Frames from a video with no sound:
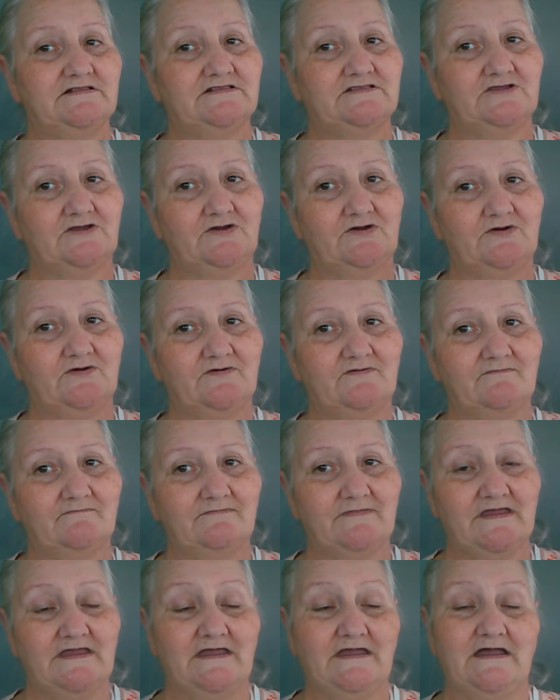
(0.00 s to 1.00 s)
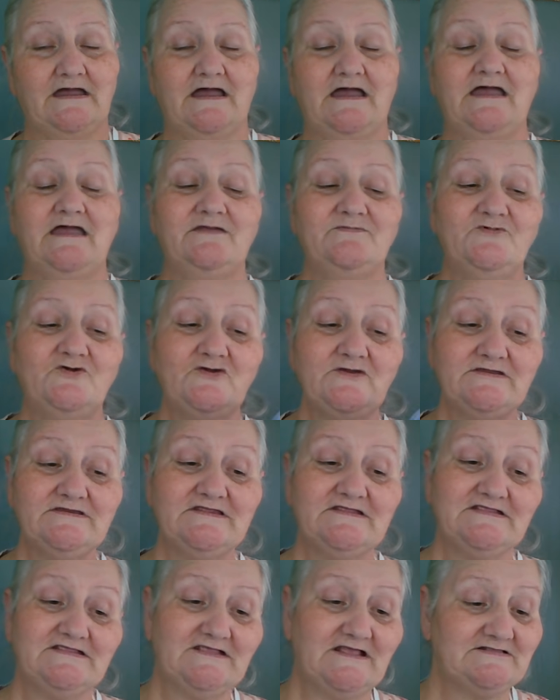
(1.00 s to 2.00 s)
So I'm going
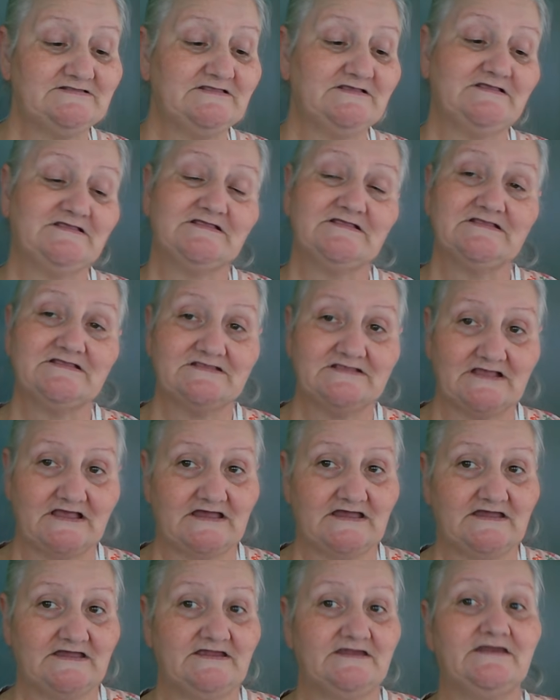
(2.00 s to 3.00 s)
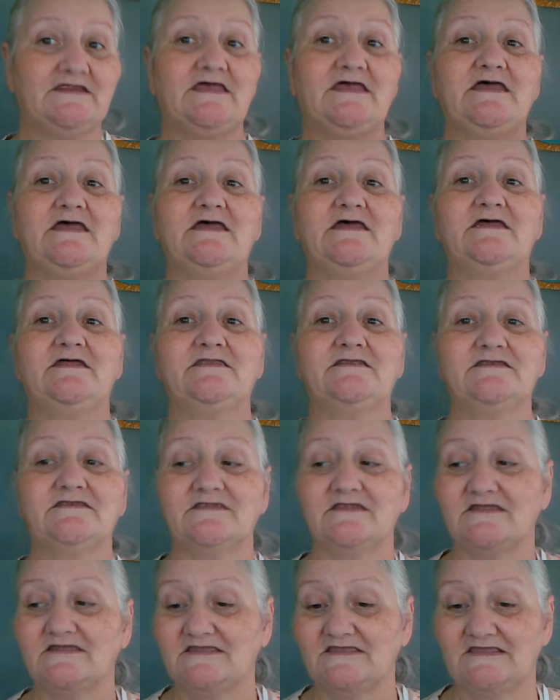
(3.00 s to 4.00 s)
to set this aside
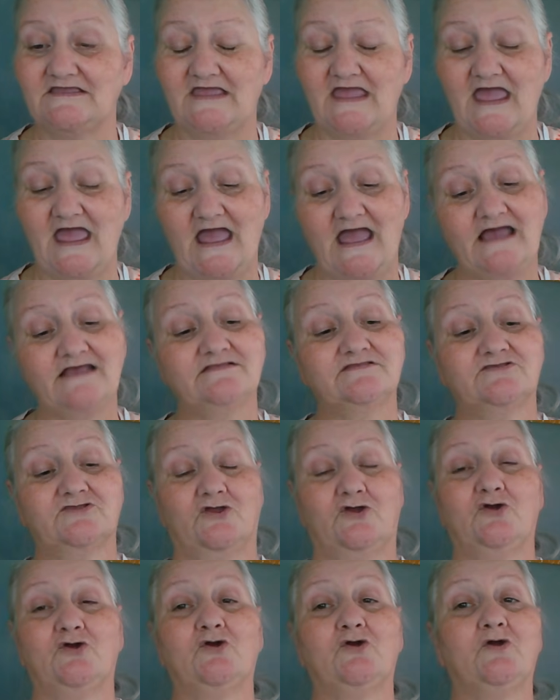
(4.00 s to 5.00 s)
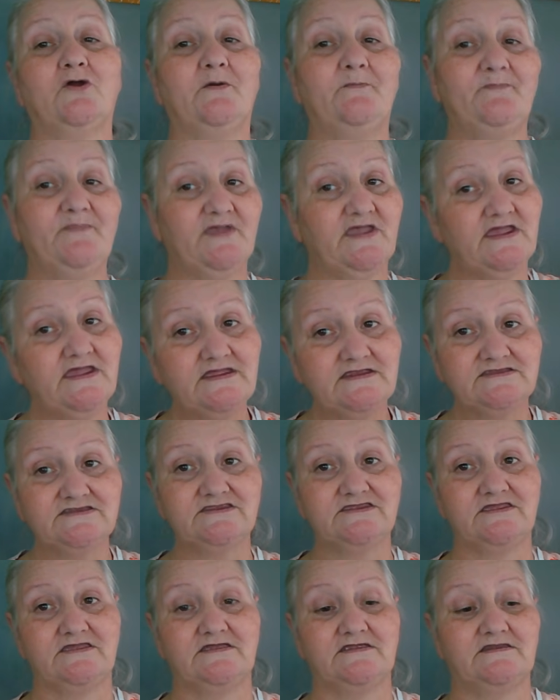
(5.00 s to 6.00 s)
and ask her
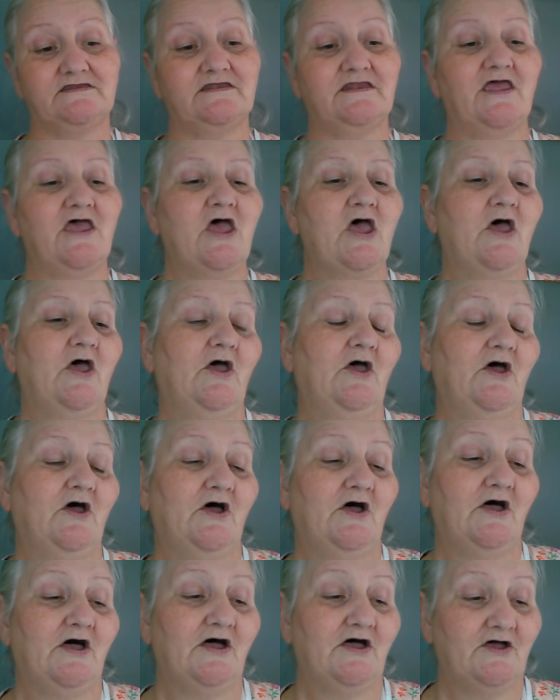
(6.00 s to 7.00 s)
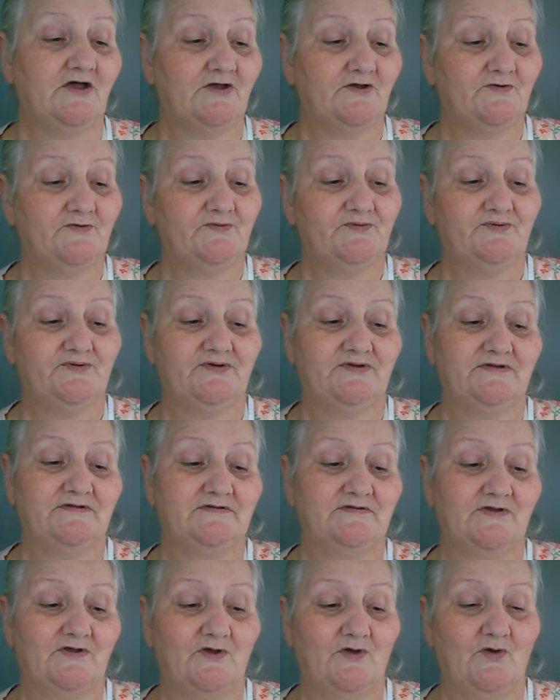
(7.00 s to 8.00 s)
opinion of
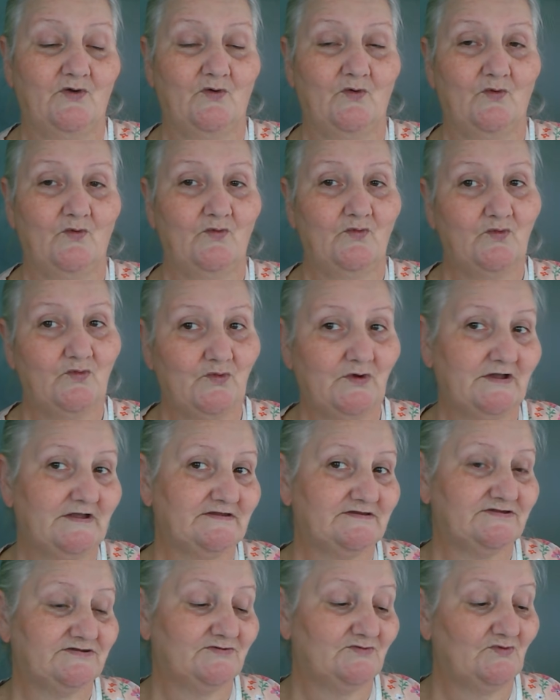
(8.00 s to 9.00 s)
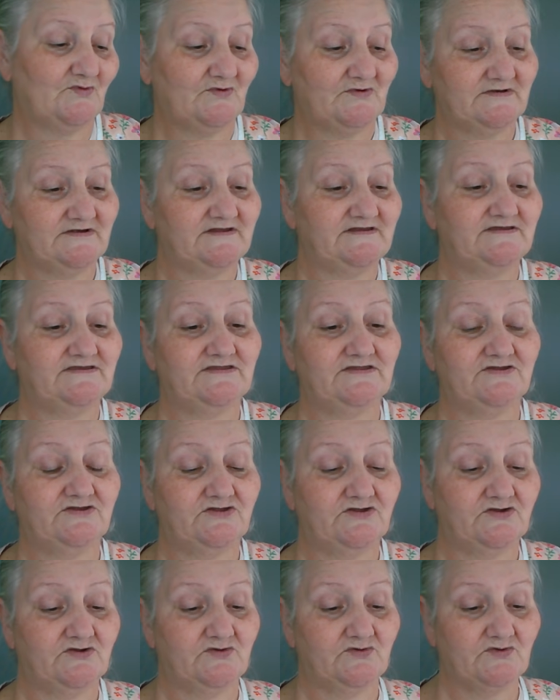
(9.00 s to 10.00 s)
what she wanted to
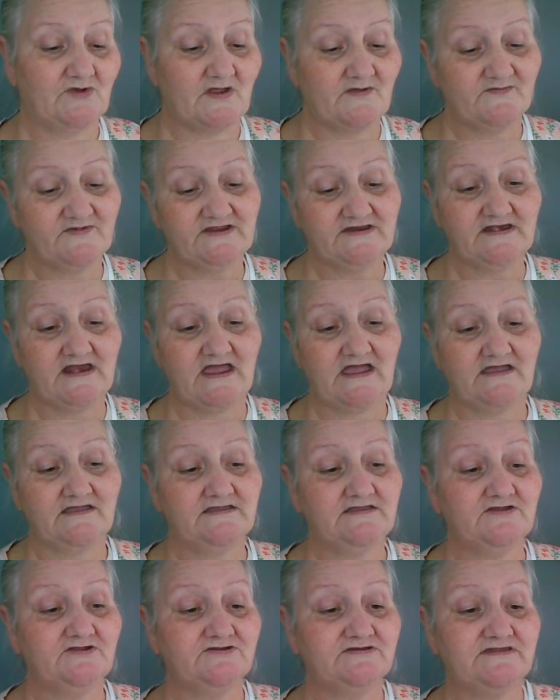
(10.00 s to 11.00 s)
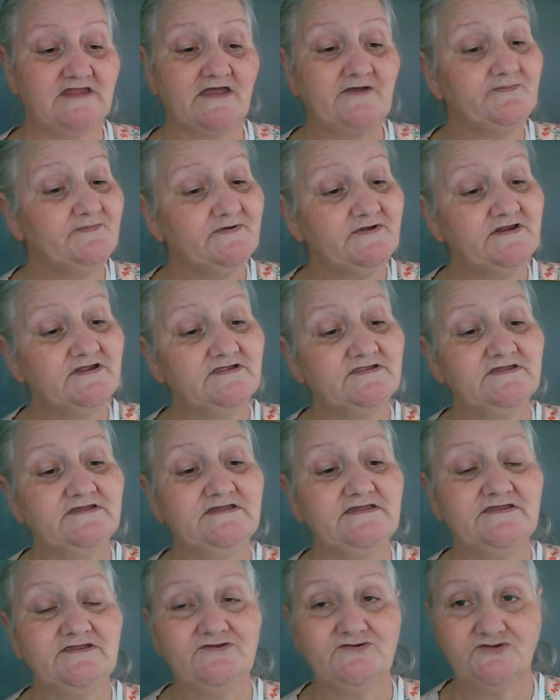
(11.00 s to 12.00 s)
do. I mean, I could
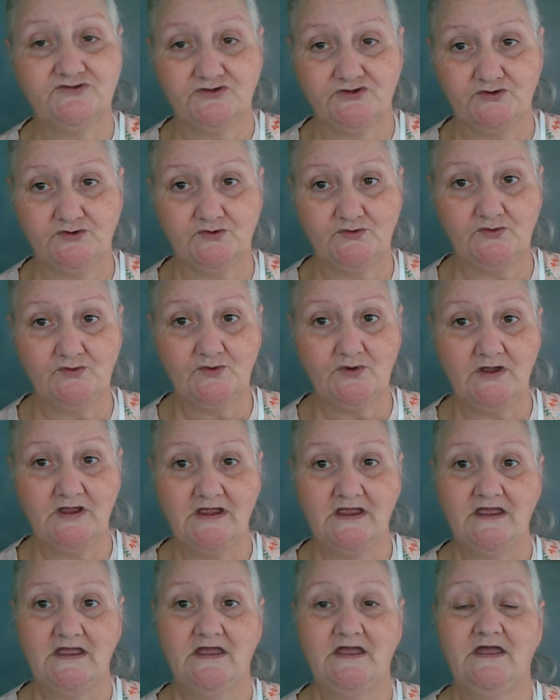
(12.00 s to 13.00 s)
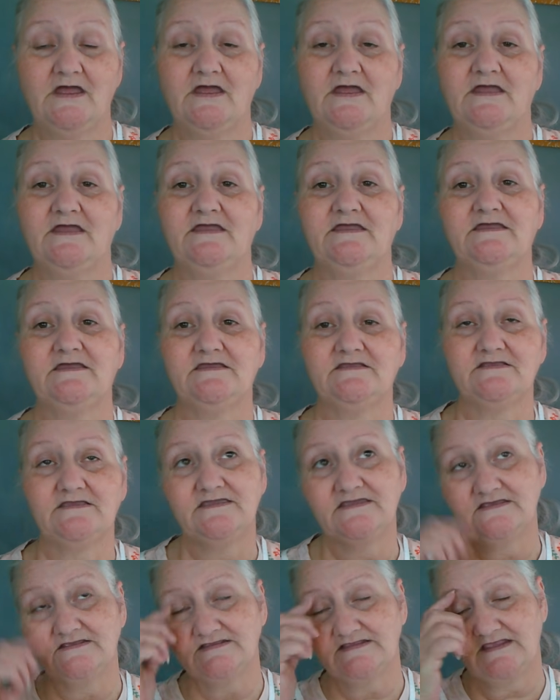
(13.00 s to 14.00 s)
definitely do, it
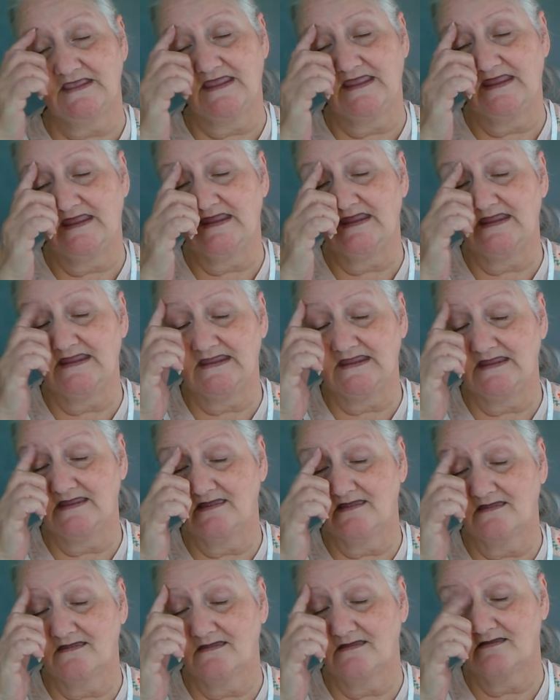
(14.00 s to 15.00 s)
is a